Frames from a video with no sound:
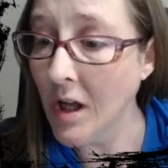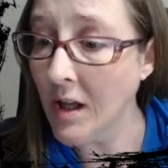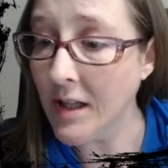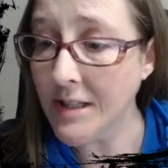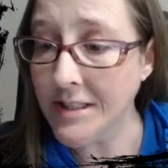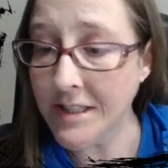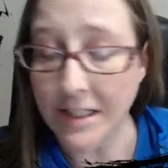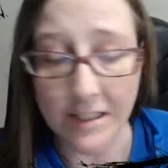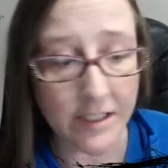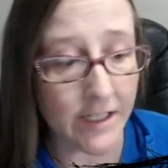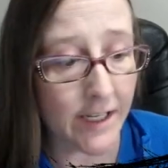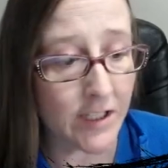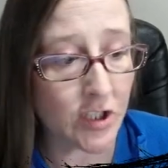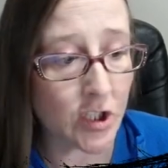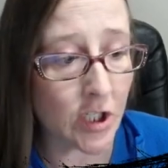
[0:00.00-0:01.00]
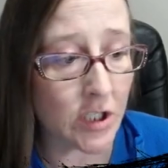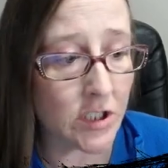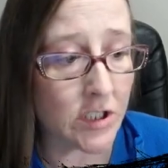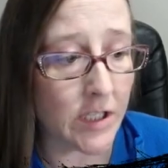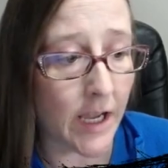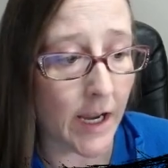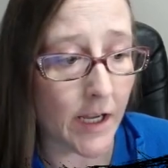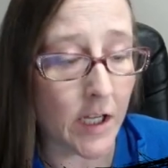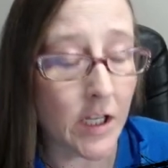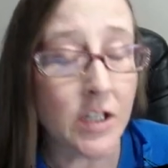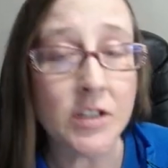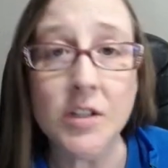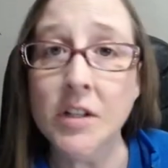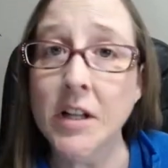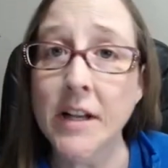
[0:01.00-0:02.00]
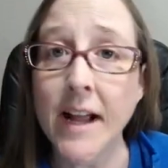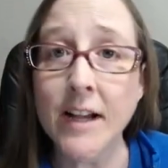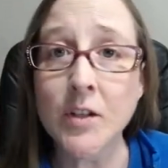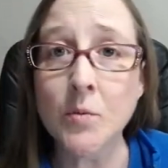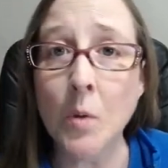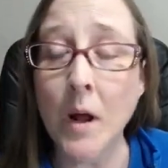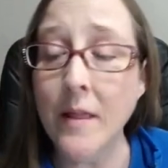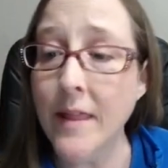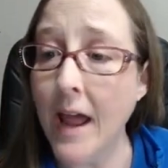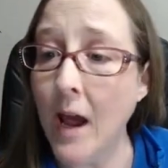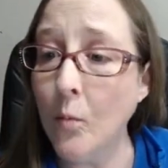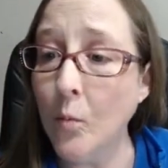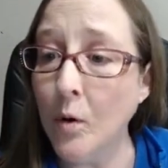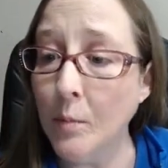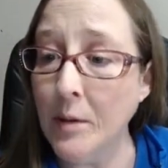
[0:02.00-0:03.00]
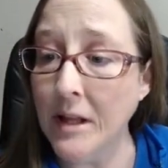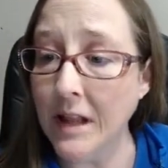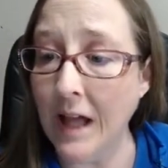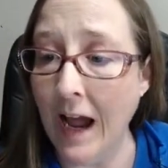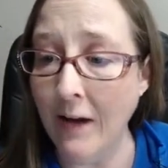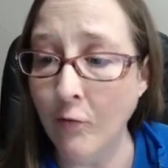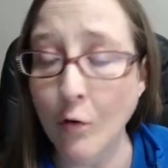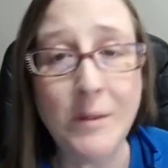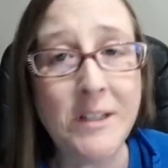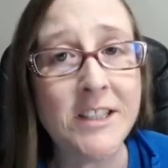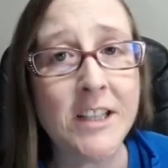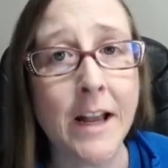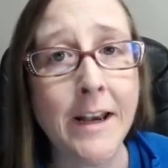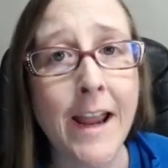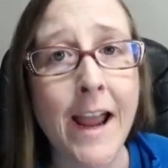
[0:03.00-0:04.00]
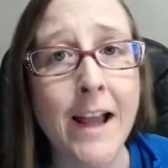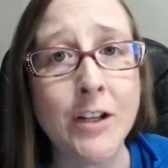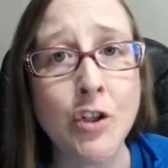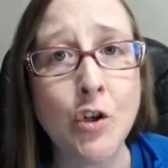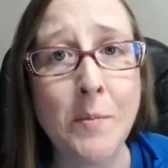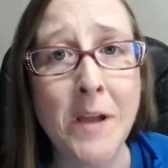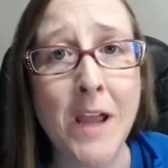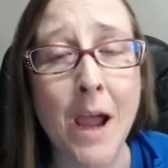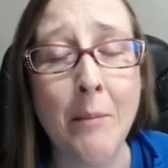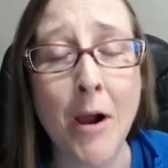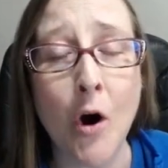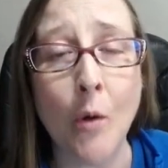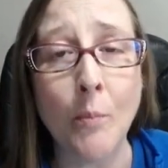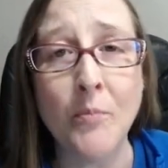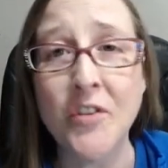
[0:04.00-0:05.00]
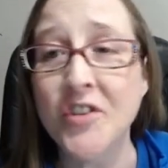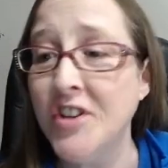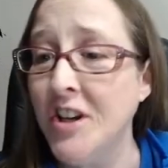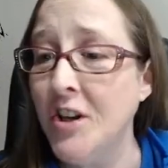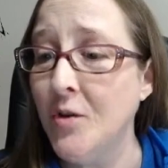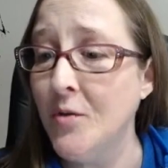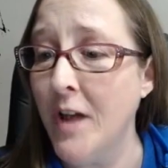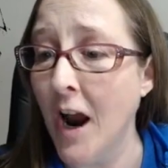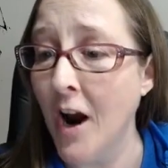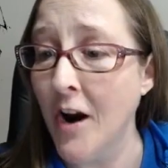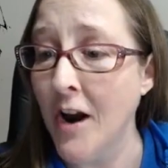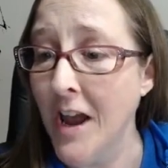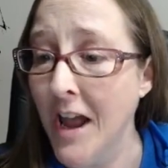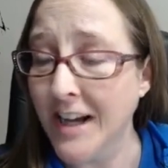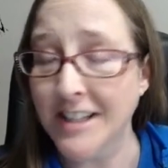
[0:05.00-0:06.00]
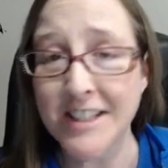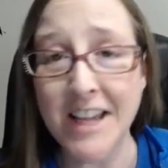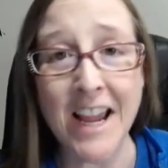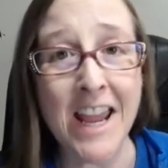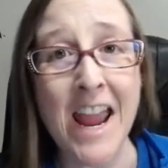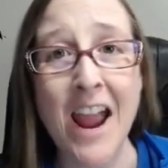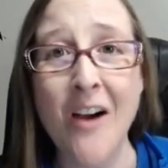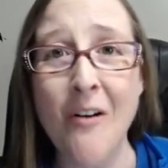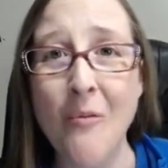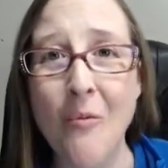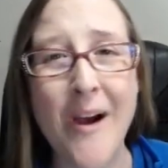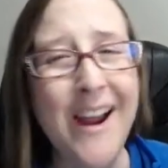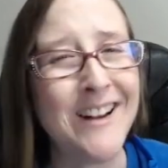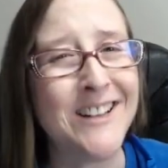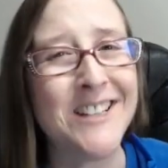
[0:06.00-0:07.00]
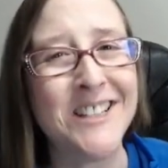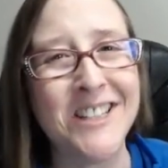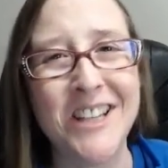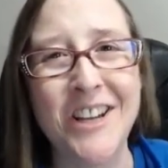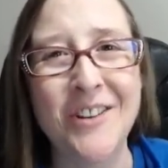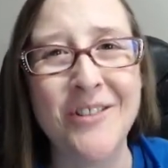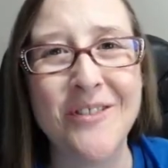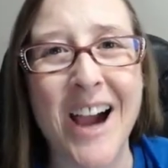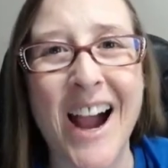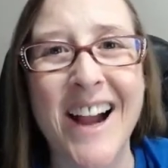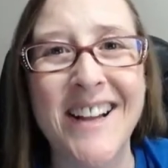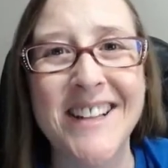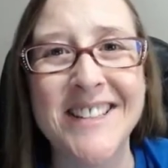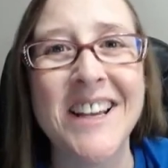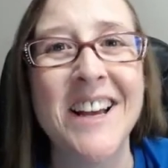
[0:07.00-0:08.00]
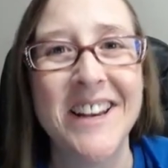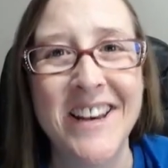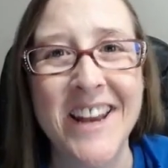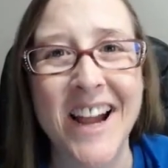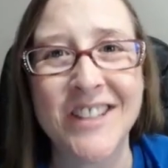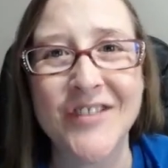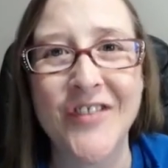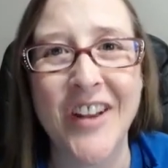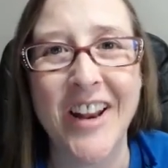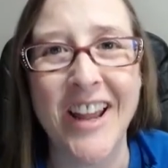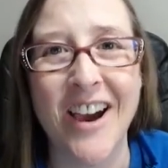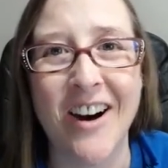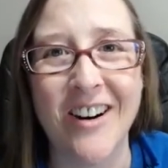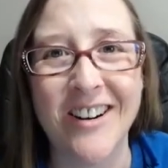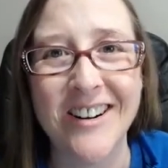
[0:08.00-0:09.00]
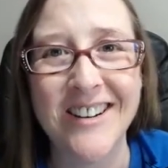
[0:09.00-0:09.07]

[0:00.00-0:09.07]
Let's see. Today's Thursday. So the next one that will be live will be Sunday at 2 p.m. I hope to see you there because I can't wait to see you guys next video.